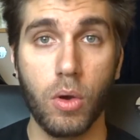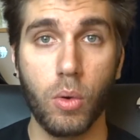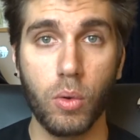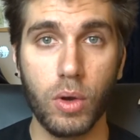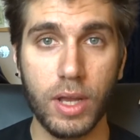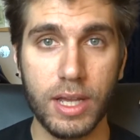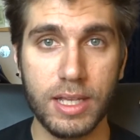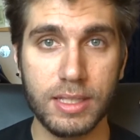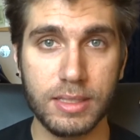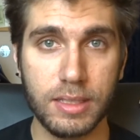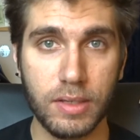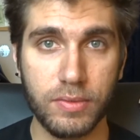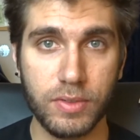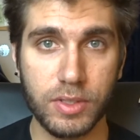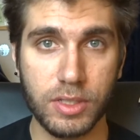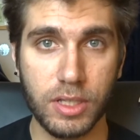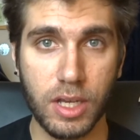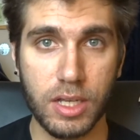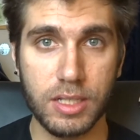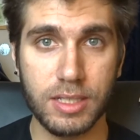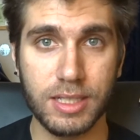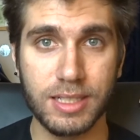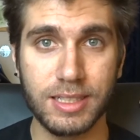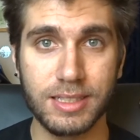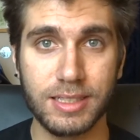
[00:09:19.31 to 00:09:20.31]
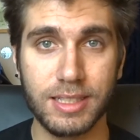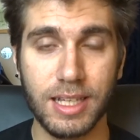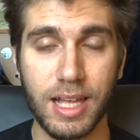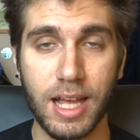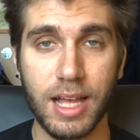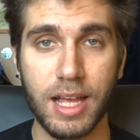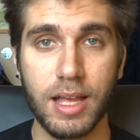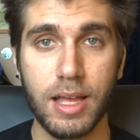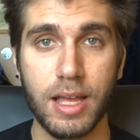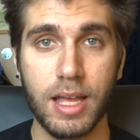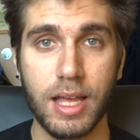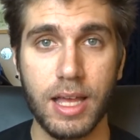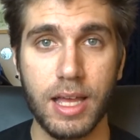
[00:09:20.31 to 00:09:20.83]
All I can say for certain is
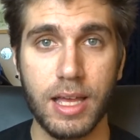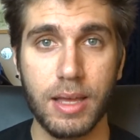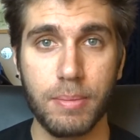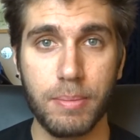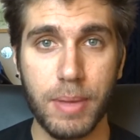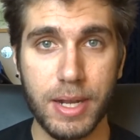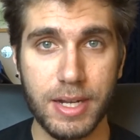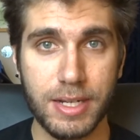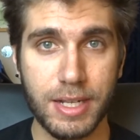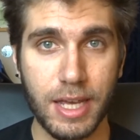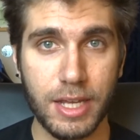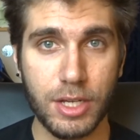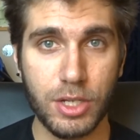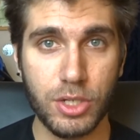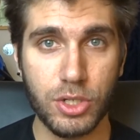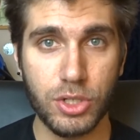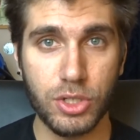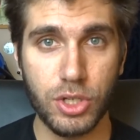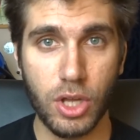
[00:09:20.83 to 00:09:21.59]
that meditation